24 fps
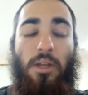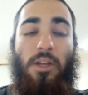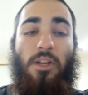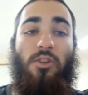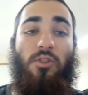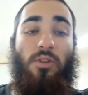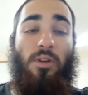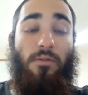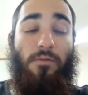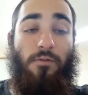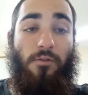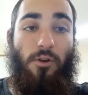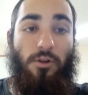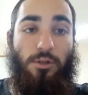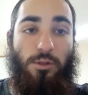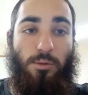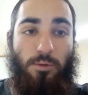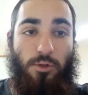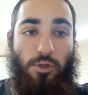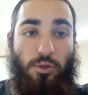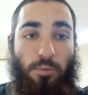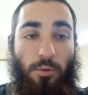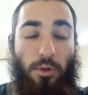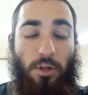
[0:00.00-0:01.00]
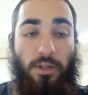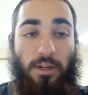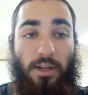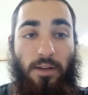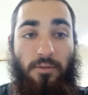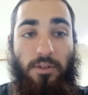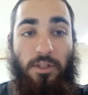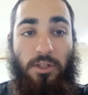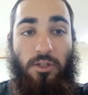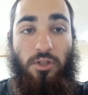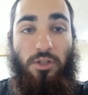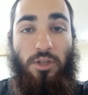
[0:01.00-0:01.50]
So at first, when Shmuel
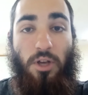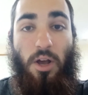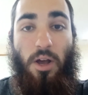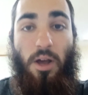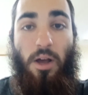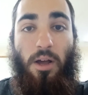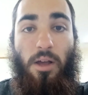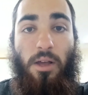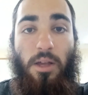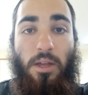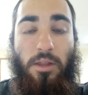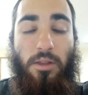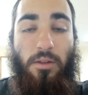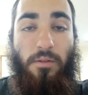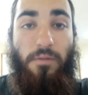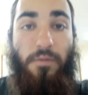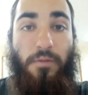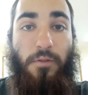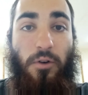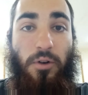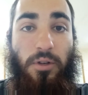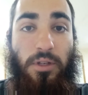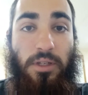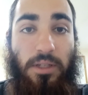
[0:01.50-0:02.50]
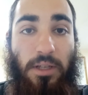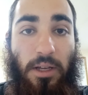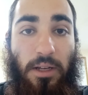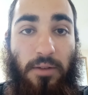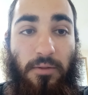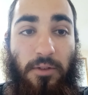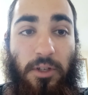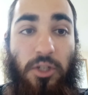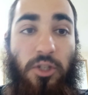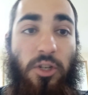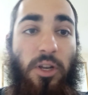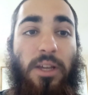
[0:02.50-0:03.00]
Hanavi saw the first son of
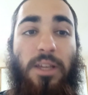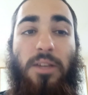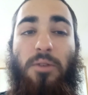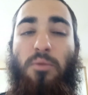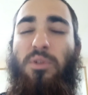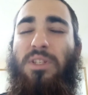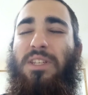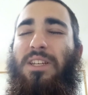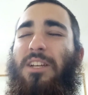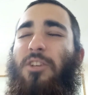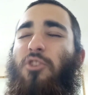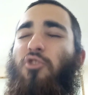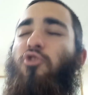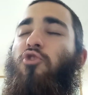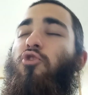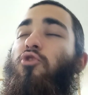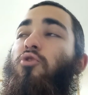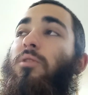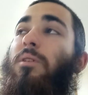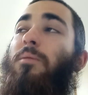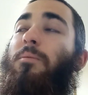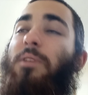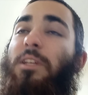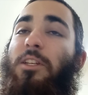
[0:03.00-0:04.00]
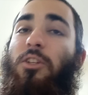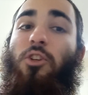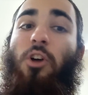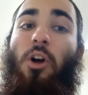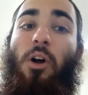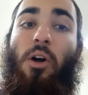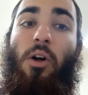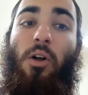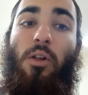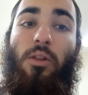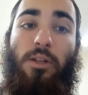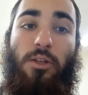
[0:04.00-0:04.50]
Ishai, he was an extremely
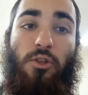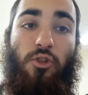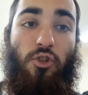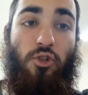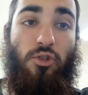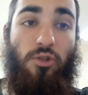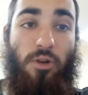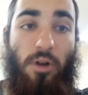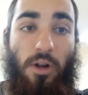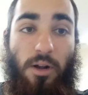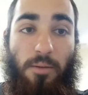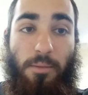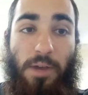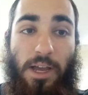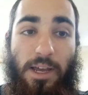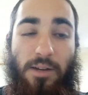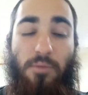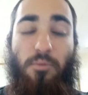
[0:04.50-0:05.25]
tall and strong man.